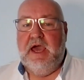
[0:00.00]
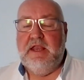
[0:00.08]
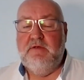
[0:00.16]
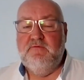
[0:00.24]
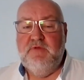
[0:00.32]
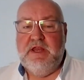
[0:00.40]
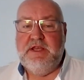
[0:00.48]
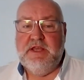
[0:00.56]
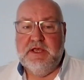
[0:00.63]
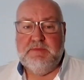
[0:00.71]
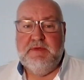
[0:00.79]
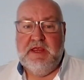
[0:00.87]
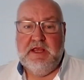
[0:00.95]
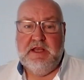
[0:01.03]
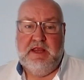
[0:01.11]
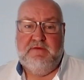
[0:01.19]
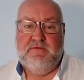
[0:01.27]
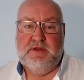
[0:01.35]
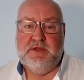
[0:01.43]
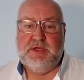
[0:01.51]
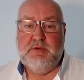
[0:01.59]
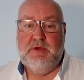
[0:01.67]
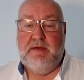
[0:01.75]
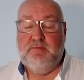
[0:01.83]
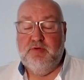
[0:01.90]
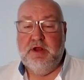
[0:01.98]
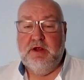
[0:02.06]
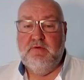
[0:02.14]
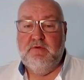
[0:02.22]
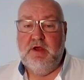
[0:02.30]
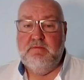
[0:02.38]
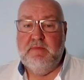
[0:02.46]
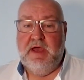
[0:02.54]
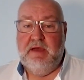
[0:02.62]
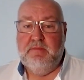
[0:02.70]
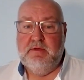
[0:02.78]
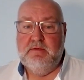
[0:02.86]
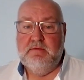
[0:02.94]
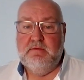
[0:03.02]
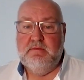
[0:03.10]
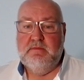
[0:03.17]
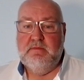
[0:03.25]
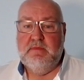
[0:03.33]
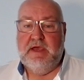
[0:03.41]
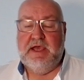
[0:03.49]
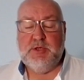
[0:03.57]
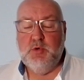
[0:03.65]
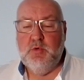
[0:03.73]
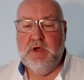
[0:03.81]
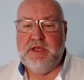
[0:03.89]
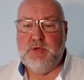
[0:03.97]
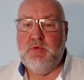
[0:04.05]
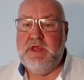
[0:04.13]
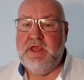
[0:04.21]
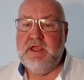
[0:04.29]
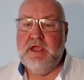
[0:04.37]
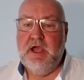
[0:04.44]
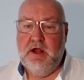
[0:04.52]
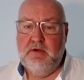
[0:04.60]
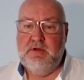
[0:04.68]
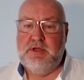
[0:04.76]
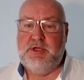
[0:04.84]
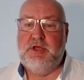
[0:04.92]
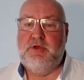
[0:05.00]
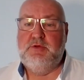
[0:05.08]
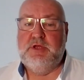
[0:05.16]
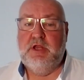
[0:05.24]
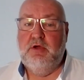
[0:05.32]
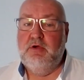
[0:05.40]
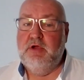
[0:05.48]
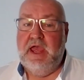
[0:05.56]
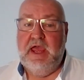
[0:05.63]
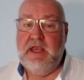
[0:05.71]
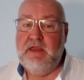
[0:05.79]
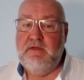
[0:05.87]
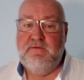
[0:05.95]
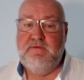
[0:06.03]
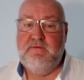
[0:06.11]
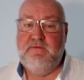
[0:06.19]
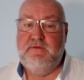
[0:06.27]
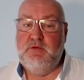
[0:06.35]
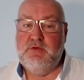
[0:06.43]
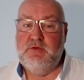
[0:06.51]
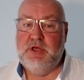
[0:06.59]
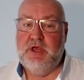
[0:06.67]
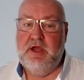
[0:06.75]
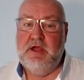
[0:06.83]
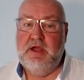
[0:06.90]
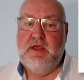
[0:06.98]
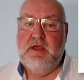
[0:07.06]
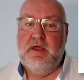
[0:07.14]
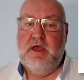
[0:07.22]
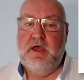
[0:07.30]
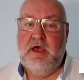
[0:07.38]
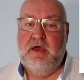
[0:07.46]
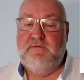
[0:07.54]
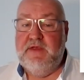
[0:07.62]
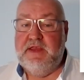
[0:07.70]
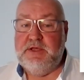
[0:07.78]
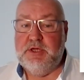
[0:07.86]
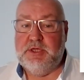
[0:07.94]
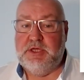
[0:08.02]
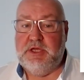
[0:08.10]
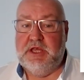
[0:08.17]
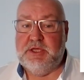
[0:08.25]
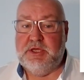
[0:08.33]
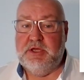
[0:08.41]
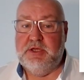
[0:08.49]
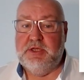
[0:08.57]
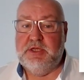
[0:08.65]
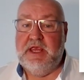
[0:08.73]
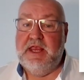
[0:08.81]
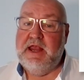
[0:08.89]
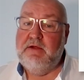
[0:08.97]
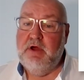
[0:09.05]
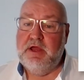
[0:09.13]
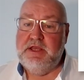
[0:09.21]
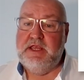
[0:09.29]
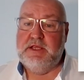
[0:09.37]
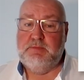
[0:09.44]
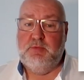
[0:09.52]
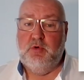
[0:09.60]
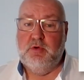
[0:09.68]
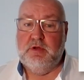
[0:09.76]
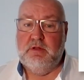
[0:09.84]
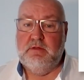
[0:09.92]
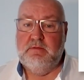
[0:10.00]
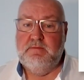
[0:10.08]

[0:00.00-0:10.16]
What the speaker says: And it really does make a difference to our product roadmap. As always, we encourage you to log any future feature suggestions in our ideas portal,